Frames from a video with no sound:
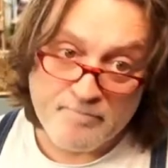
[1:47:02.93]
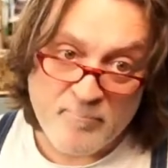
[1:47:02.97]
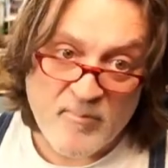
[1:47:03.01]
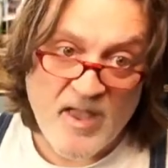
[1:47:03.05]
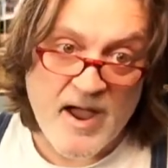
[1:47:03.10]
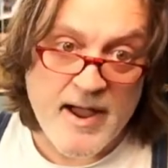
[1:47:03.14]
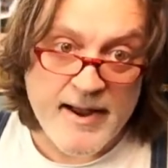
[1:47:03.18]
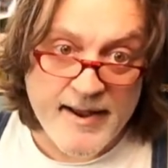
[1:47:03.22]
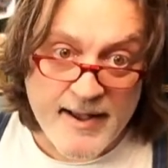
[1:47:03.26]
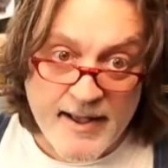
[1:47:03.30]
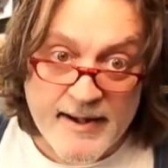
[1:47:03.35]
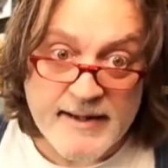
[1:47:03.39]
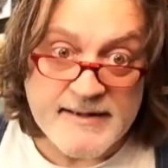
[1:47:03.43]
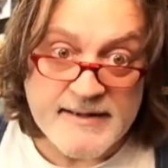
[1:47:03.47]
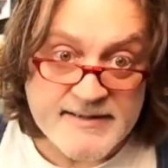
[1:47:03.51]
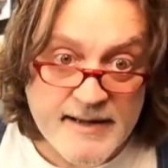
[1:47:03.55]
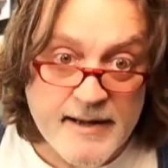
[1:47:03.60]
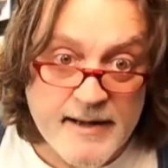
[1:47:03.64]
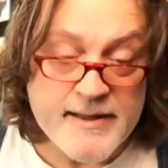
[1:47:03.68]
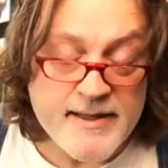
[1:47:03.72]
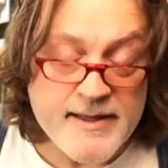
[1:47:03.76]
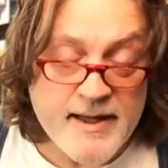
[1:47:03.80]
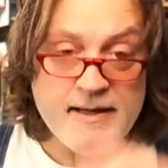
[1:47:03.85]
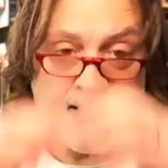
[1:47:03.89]
I got to tell
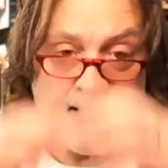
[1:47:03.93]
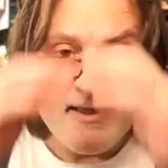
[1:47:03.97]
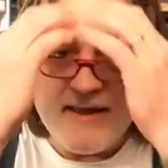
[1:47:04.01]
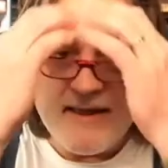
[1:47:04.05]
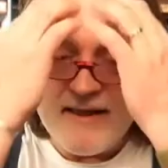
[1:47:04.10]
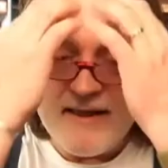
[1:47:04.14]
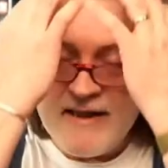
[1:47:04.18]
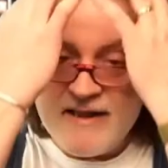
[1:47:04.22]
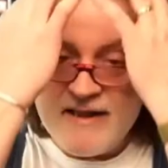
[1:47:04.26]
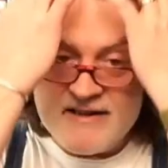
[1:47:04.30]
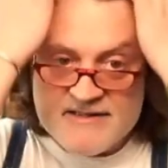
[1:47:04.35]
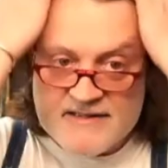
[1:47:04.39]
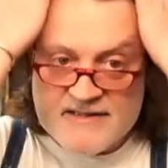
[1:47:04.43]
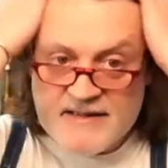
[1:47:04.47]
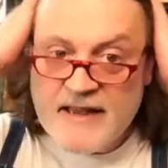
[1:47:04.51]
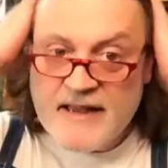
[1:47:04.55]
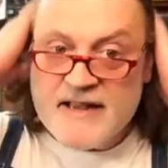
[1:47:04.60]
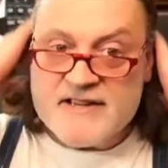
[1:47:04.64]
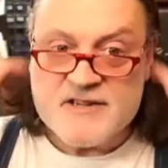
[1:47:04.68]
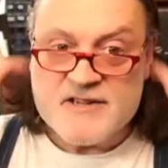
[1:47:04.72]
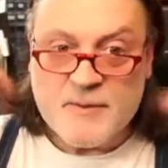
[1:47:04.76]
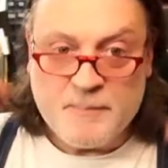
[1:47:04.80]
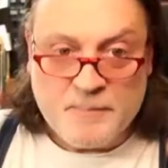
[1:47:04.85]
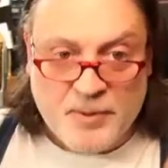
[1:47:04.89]
you, it's
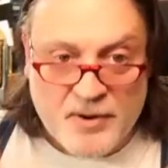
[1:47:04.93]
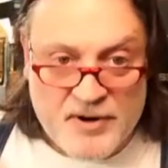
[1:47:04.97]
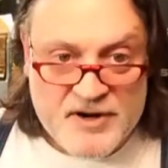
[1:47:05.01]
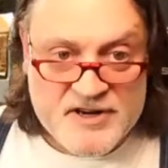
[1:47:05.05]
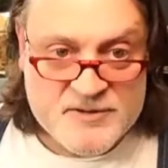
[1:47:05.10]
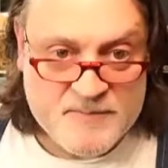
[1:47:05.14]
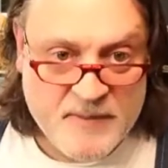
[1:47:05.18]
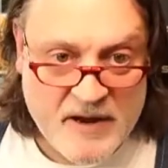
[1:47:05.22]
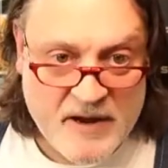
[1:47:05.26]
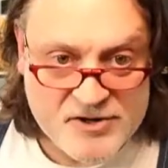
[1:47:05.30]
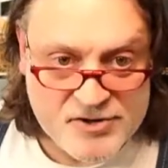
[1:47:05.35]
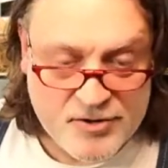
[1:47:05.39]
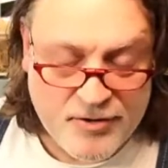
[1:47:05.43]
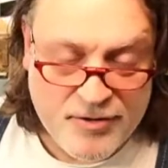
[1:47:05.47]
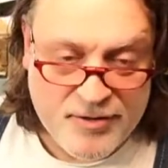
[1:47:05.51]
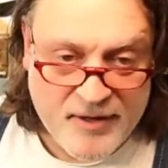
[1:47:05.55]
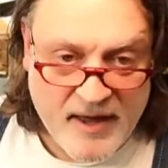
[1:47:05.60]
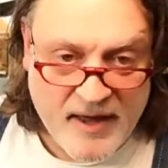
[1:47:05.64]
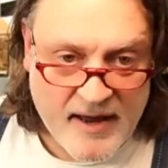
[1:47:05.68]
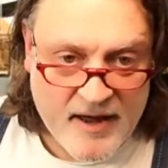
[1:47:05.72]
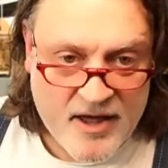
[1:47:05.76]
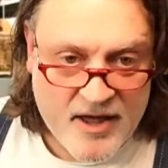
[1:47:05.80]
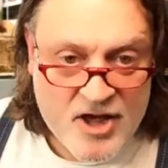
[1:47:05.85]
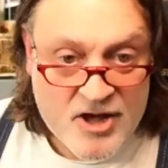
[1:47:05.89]
it's a pretty special
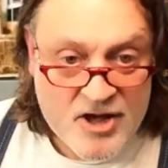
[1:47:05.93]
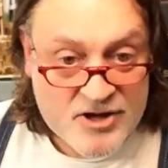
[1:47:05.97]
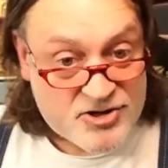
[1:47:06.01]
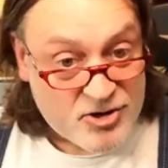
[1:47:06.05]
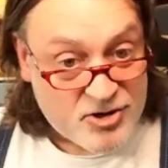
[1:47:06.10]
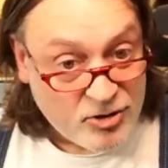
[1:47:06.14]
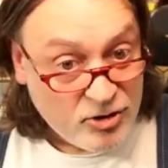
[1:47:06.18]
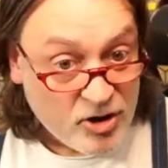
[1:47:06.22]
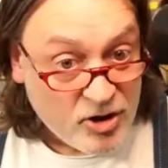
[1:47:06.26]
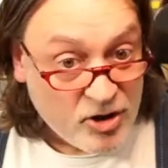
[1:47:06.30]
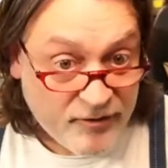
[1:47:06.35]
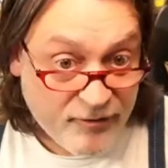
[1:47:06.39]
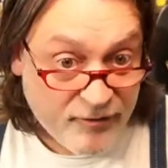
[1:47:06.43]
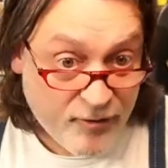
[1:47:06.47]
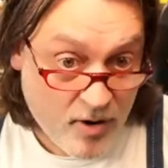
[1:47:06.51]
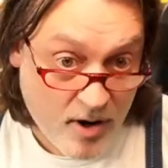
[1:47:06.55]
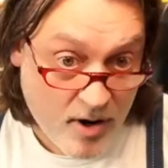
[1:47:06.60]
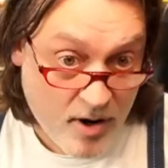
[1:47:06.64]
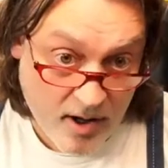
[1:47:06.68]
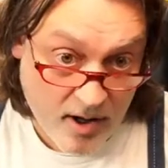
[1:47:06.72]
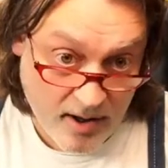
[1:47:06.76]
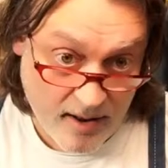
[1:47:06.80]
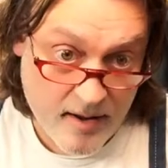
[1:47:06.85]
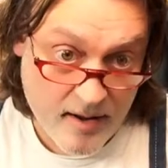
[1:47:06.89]
thing. So look for a
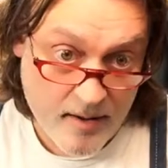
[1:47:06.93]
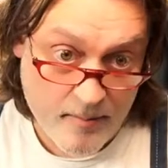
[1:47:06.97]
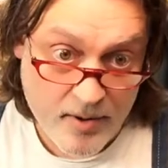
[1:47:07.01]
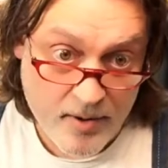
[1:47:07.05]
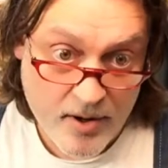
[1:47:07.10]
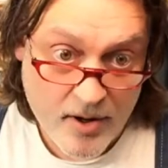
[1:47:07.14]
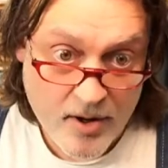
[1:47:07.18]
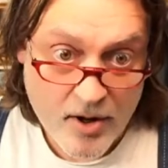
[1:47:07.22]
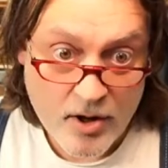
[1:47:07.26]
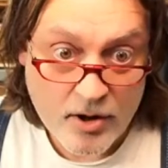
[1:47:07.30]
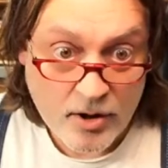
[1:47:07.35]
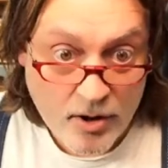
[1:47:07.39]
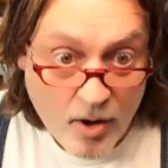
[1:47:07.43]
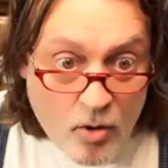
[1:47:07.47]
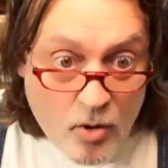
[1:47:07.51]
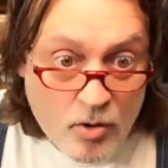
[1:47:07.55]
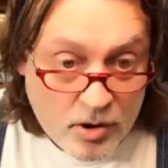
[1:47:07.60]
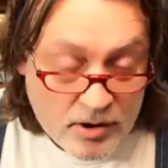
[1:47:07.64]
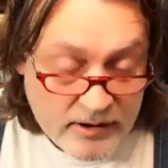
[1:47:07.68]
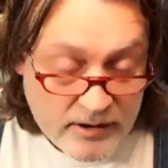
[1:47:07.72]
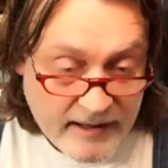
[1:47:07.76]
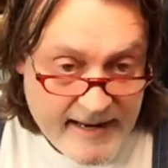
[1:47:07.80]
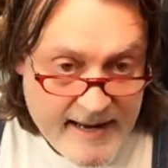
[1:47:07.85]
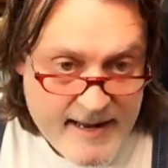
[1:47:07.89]
club
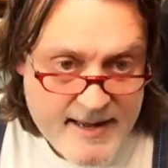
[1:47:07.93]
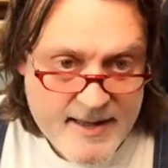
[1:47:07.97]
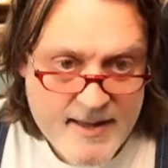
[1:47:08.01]
locally.